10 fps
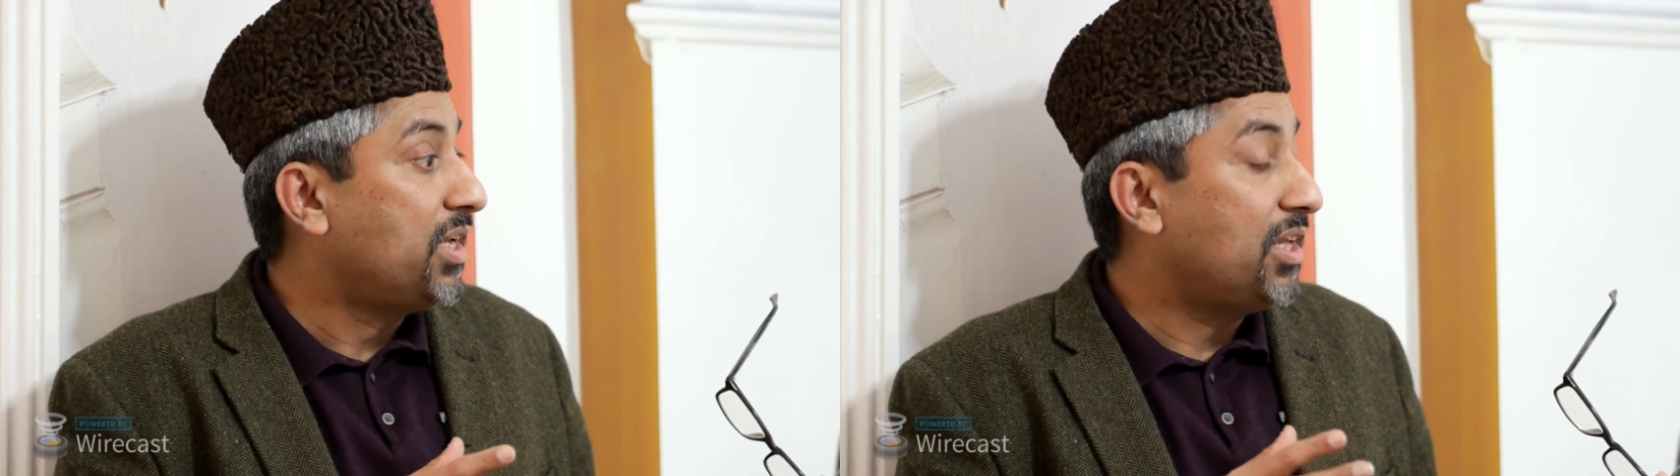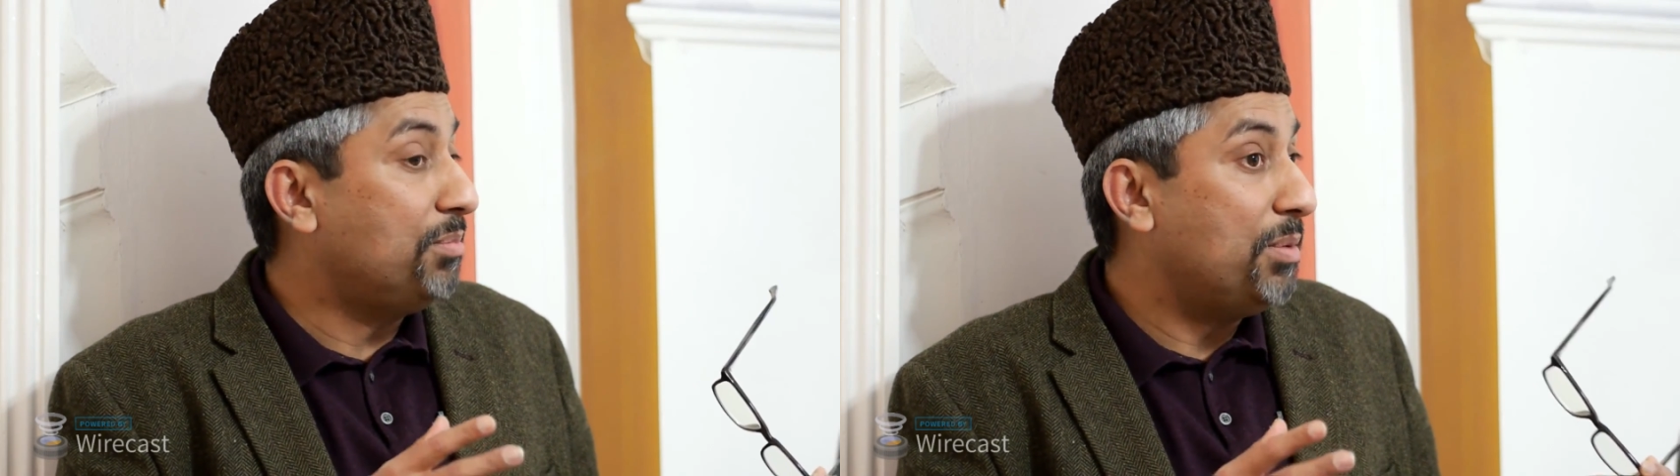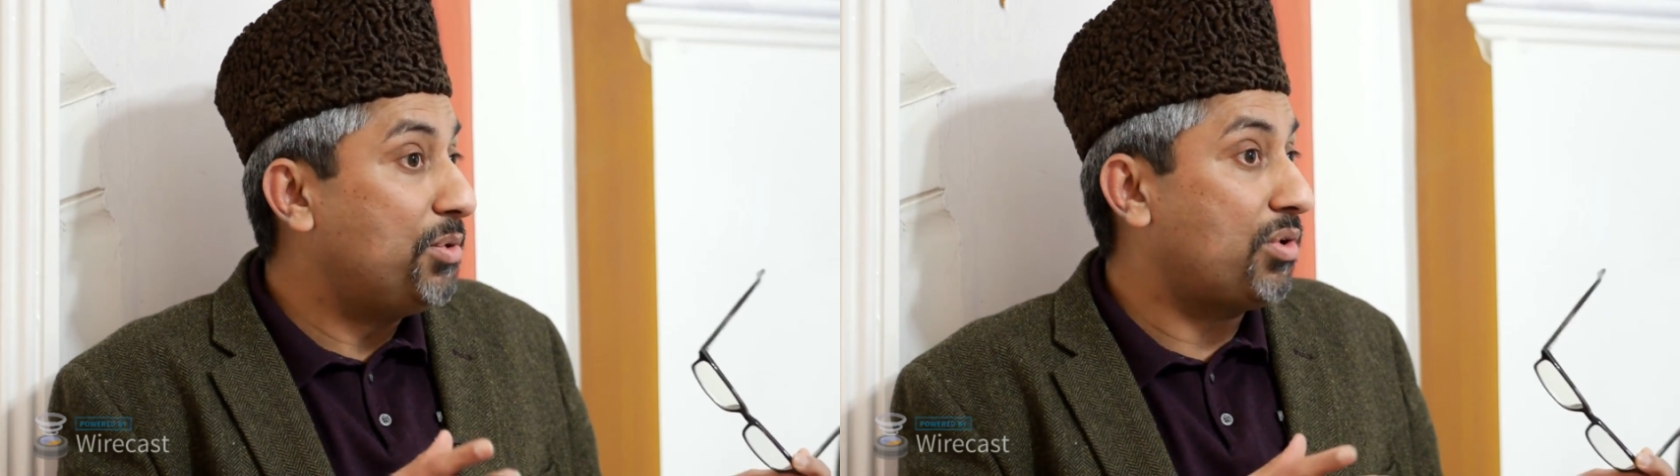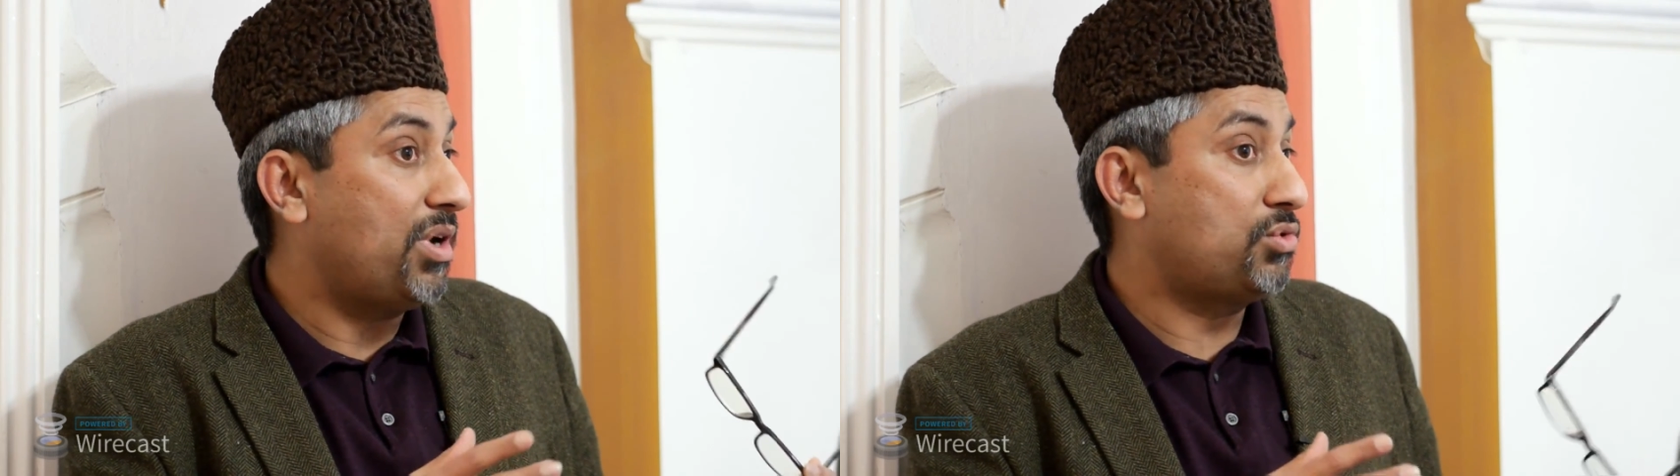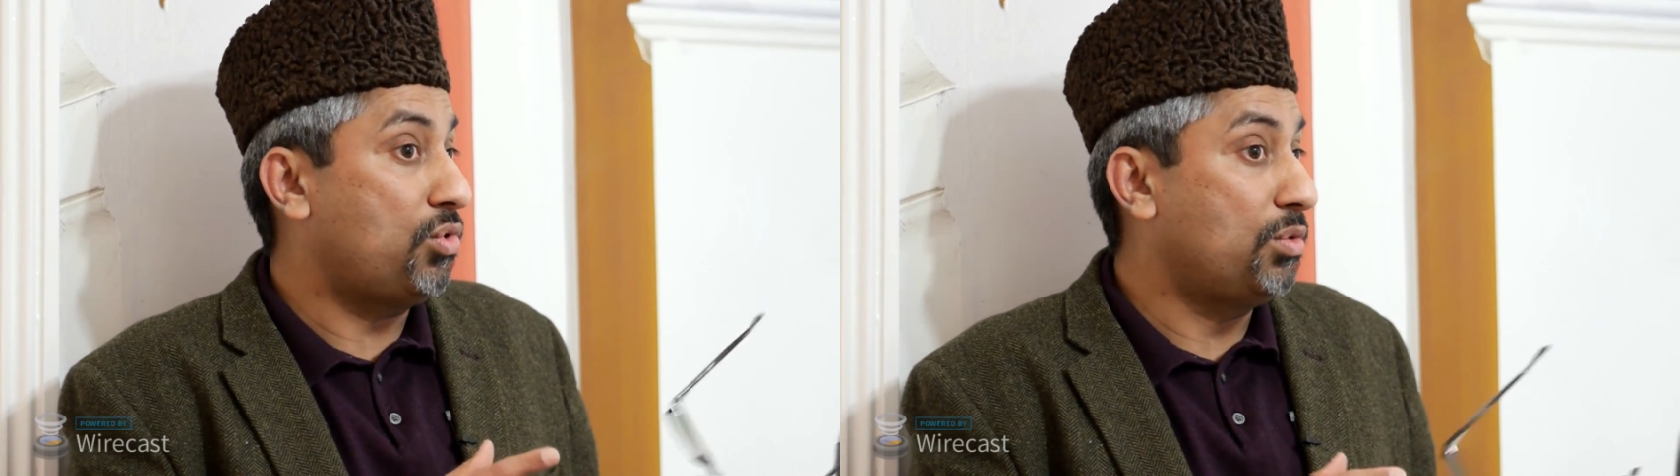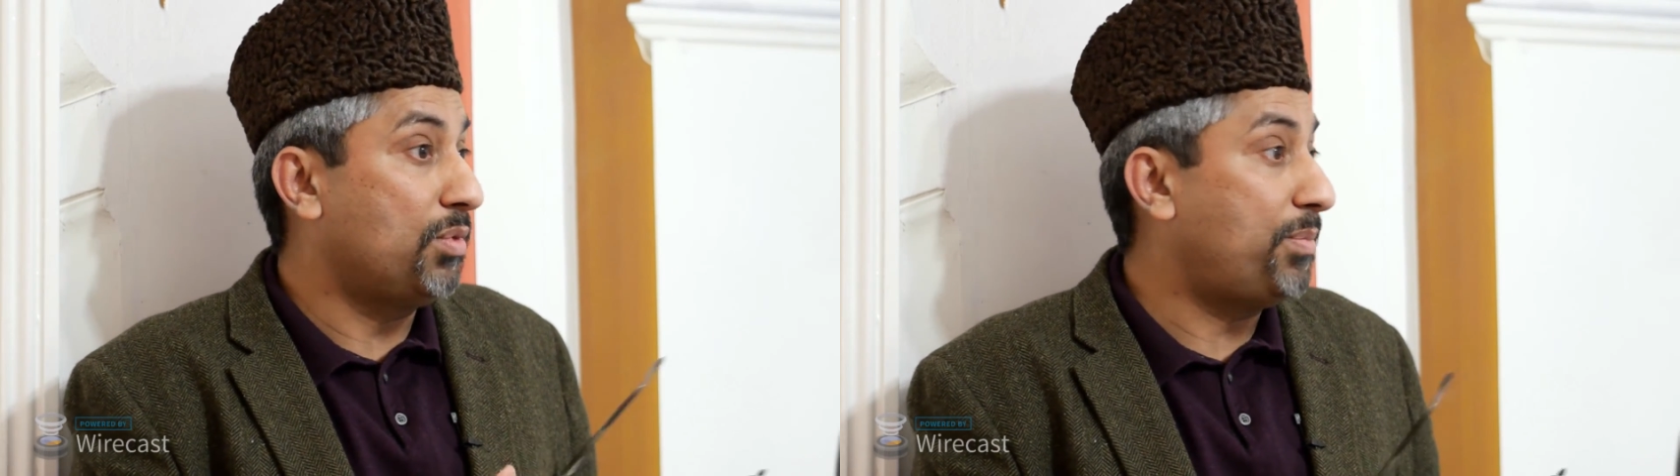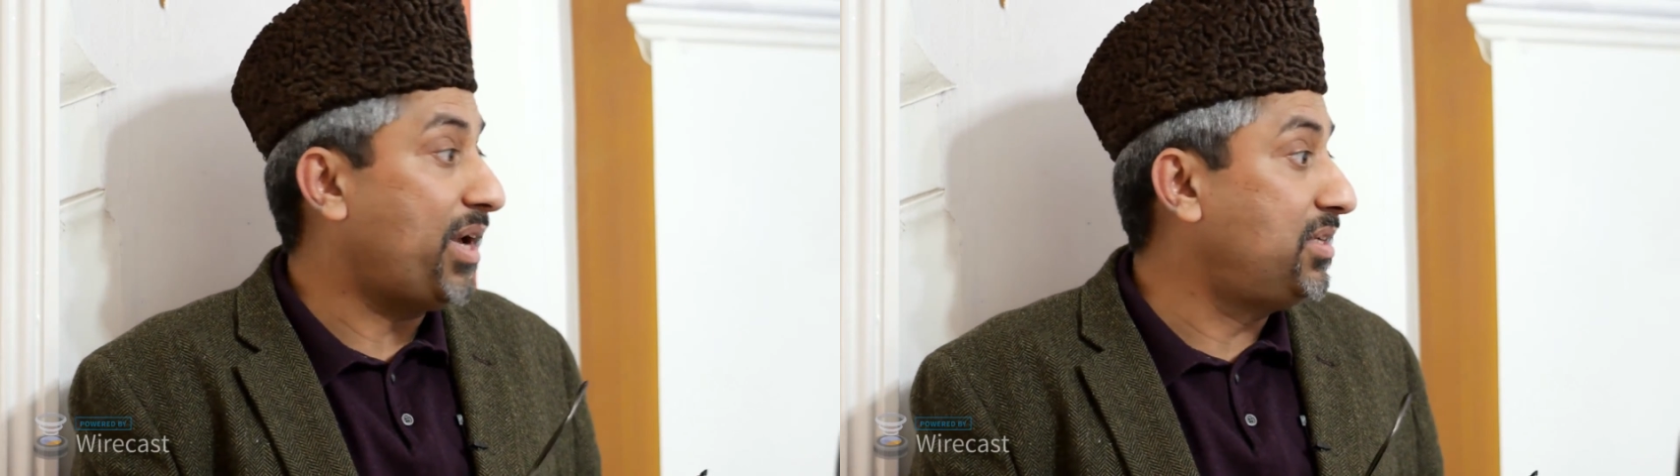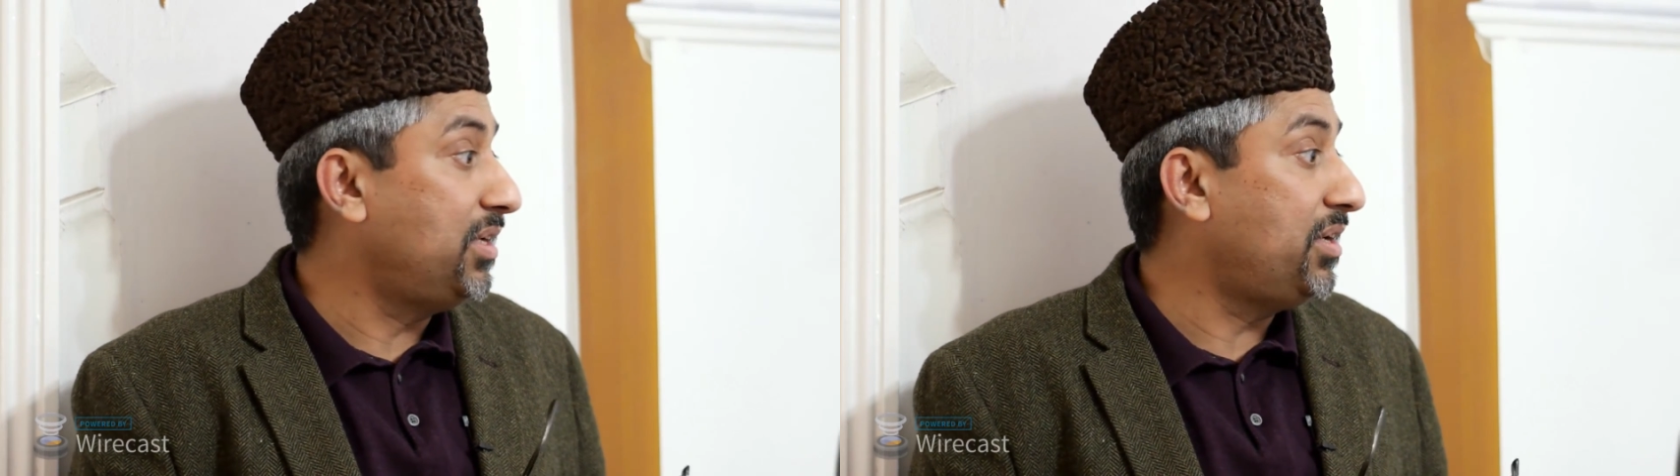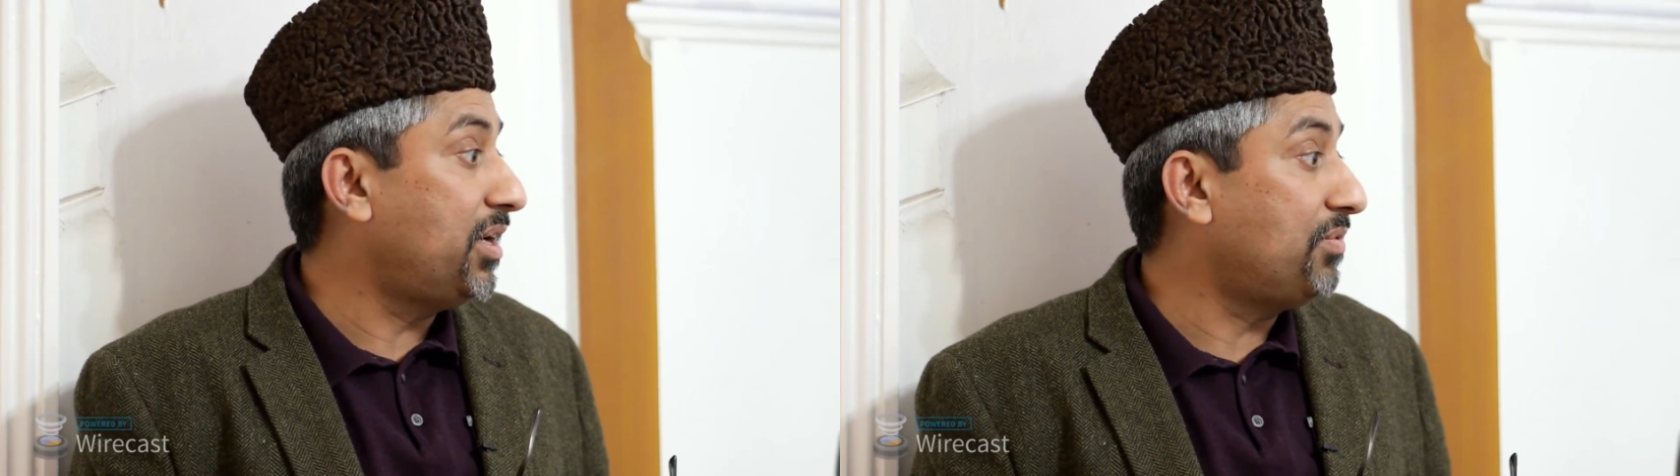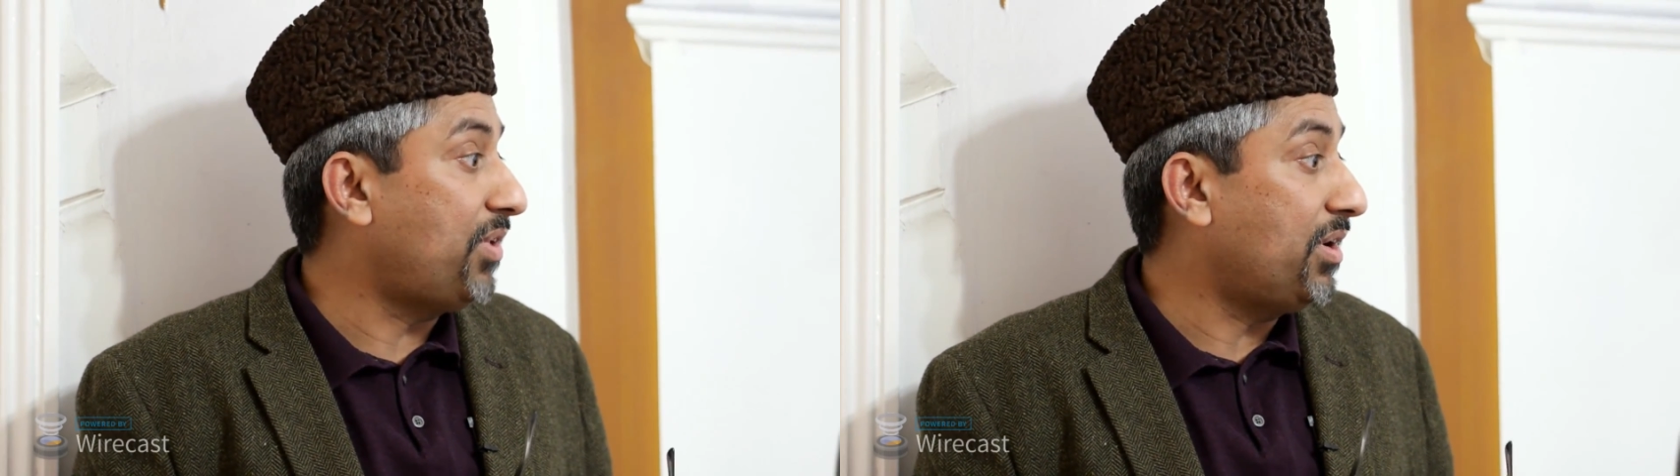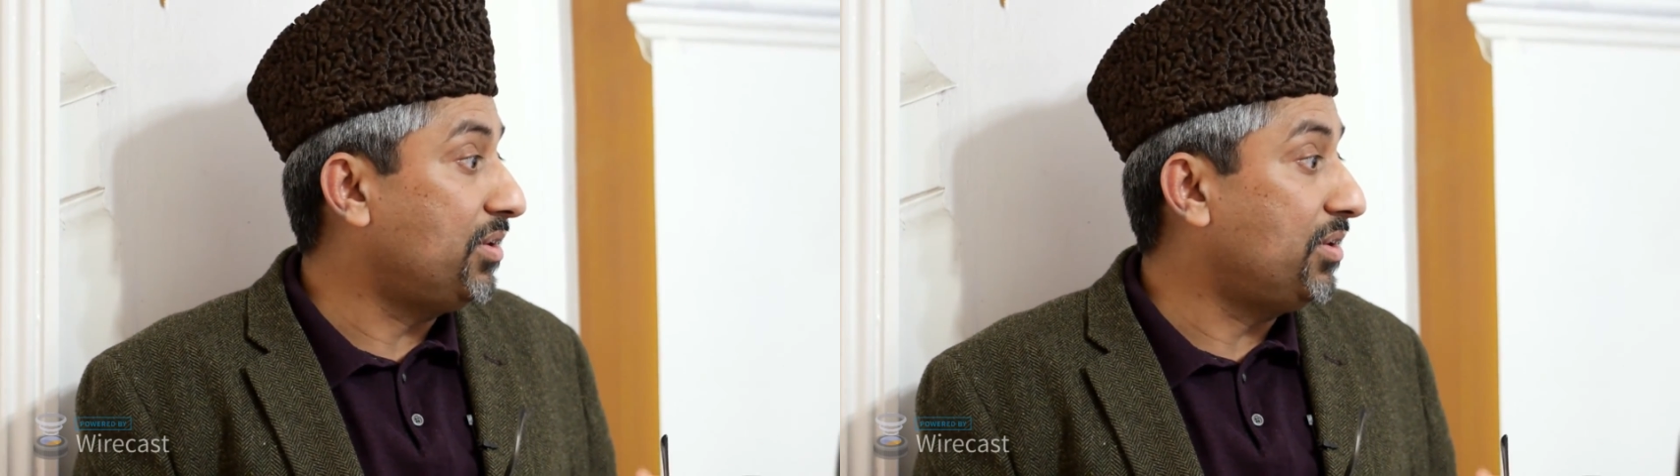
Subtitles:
that maybe Quran is talking about bacteria and